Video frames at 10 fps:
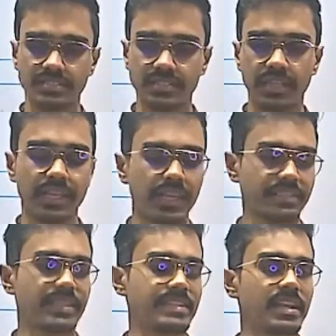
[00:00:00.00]
Extension
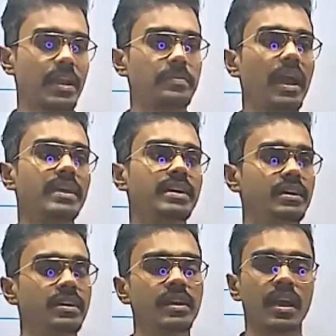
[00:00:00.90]
can be either
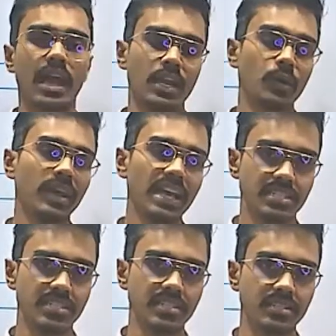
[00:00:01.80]
an elongation
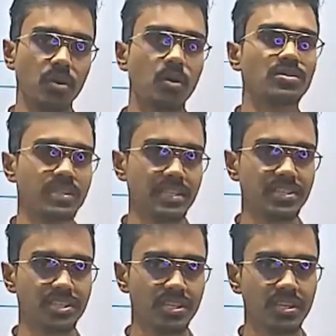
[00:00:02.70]
or stretch,
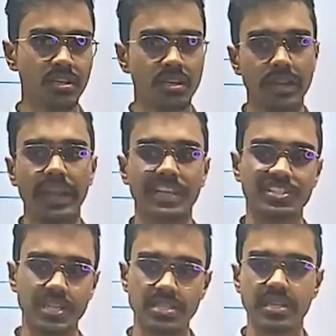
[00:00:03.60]
right?
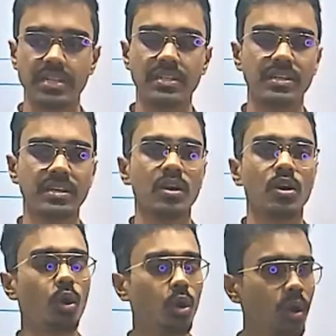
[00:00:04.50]
Extension
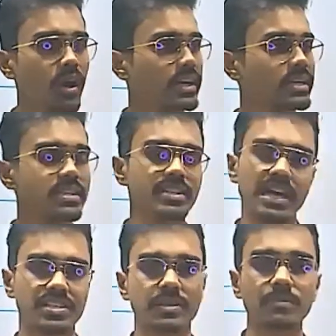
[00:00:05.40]
or a contraction,
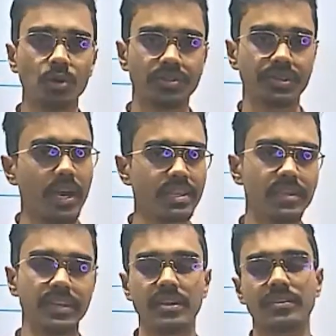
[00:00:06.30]
both. Either way,
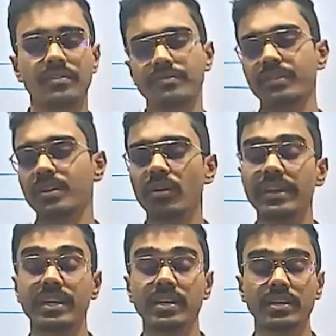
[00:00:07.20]
we call it a
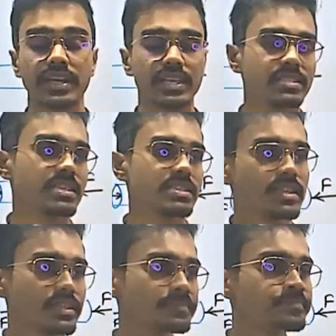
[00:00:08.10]
extension
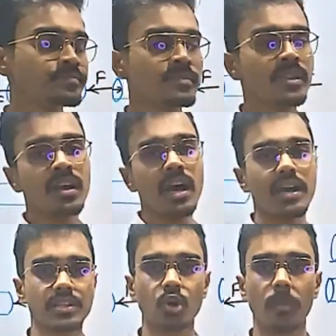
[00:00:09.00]
as a
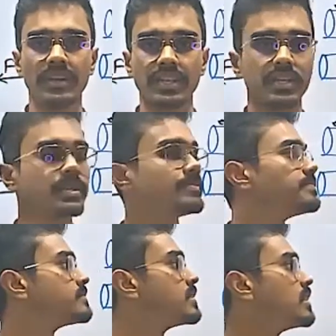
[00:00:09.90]
common term,
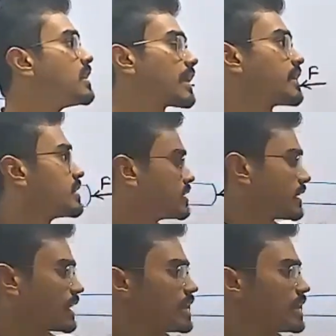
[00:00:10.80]
right? Take it down.